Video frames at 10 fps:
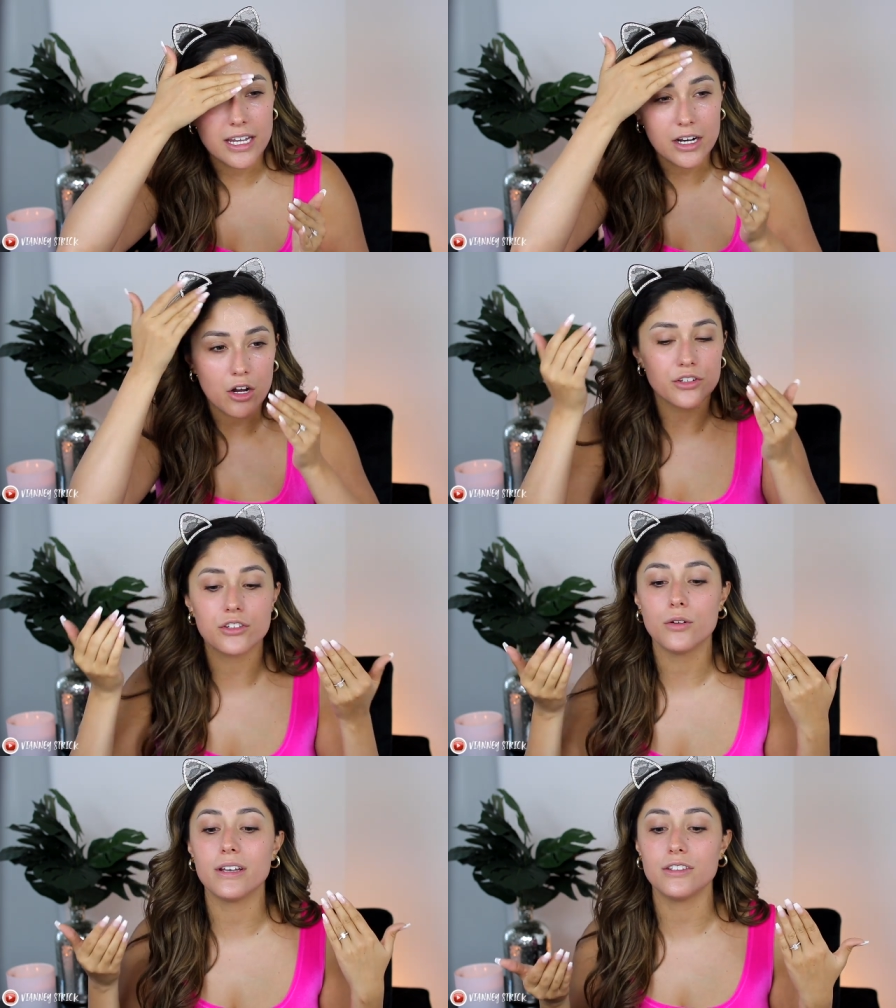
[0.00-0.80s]
And
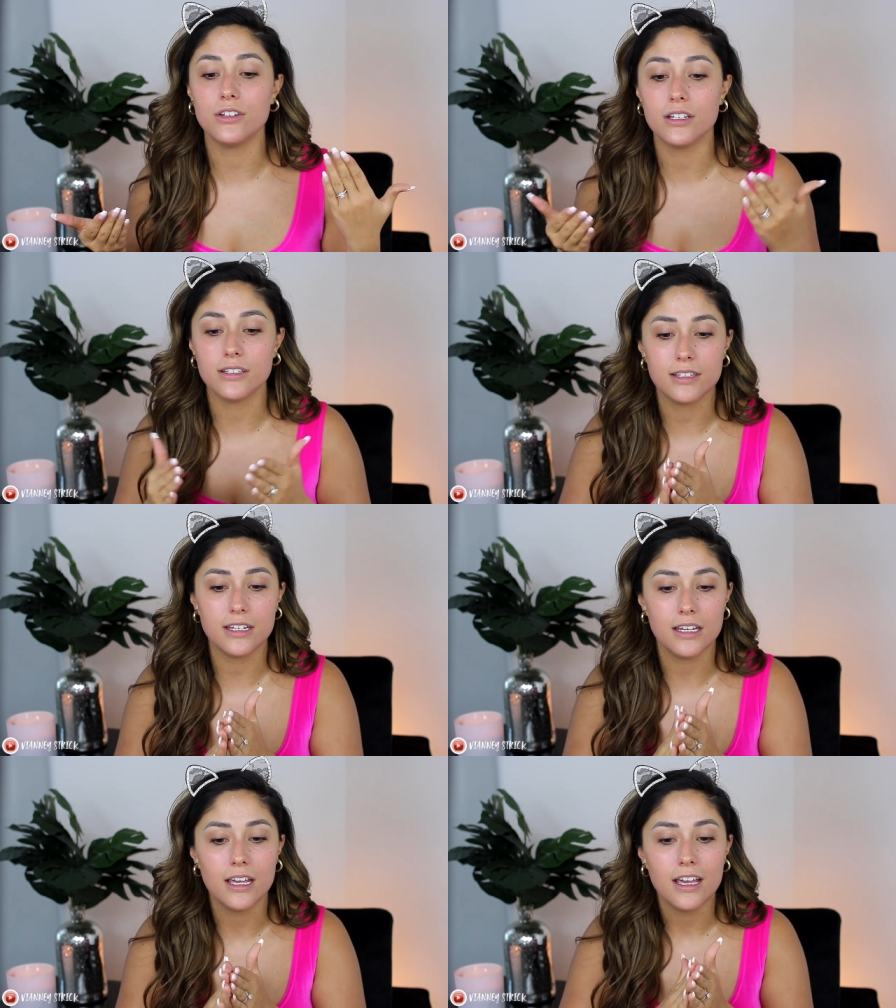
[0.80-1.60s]
also, as you can
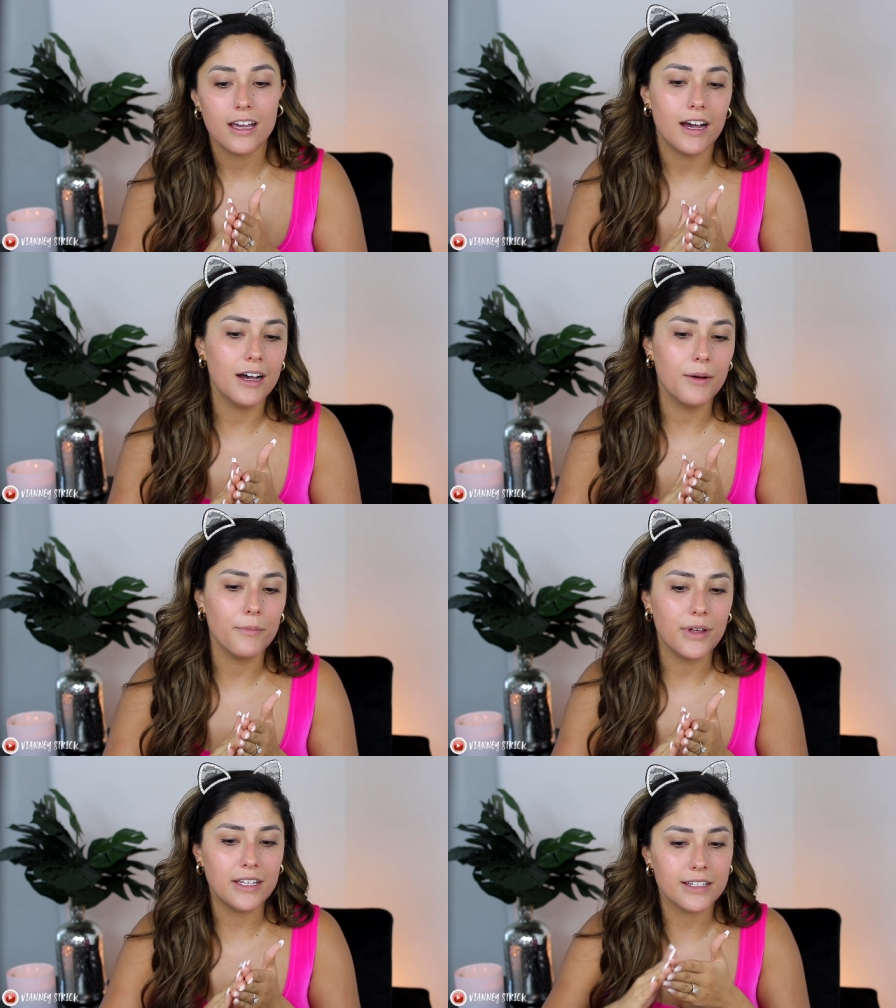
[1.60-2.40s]
see,
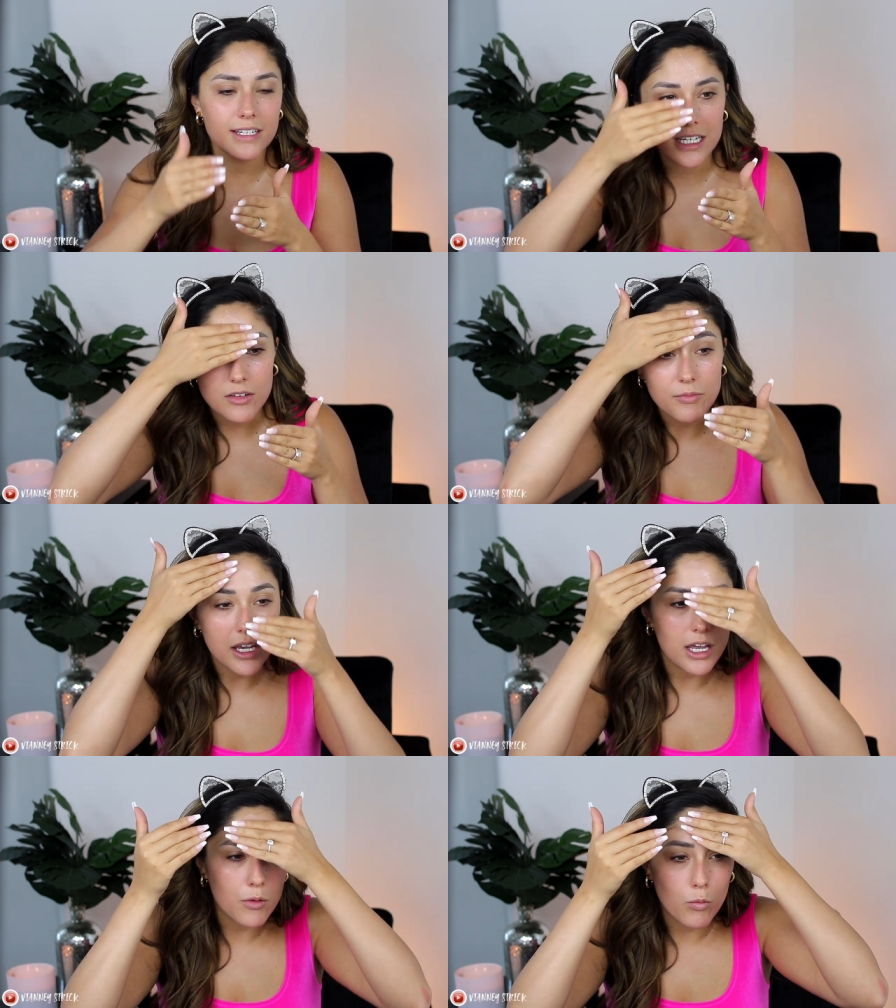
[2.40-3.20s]
um, it doesn't give
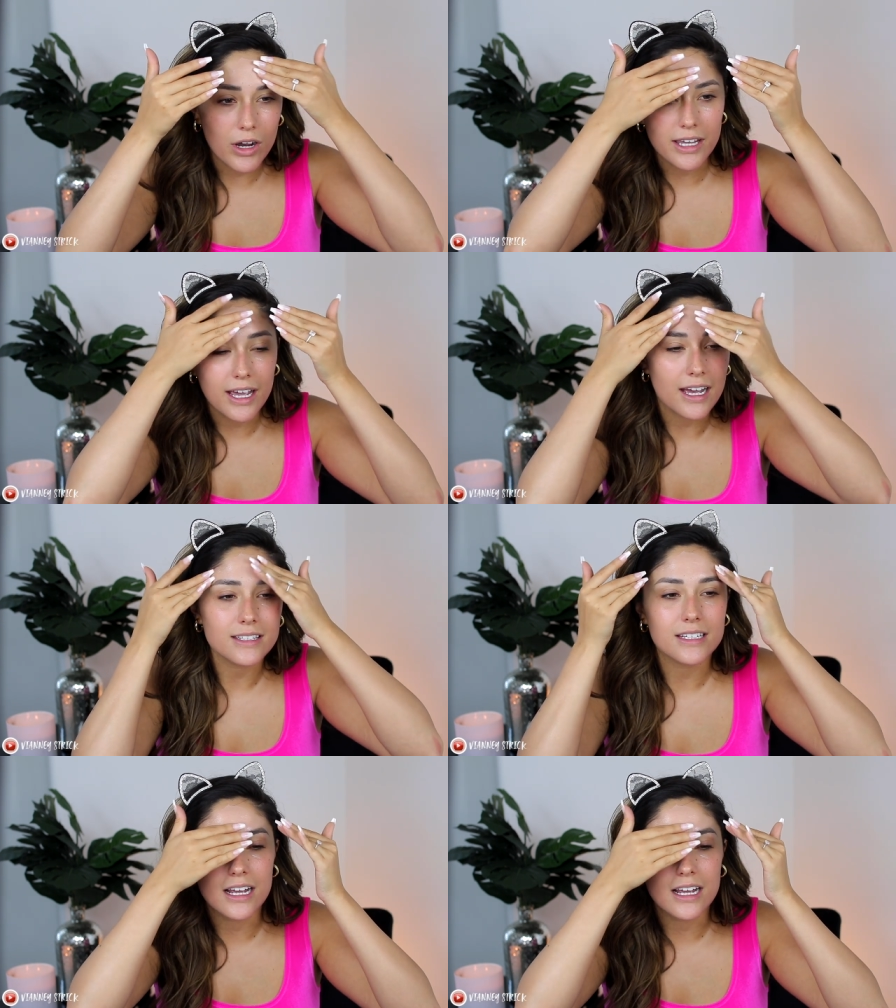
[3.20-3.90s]
me a white cast.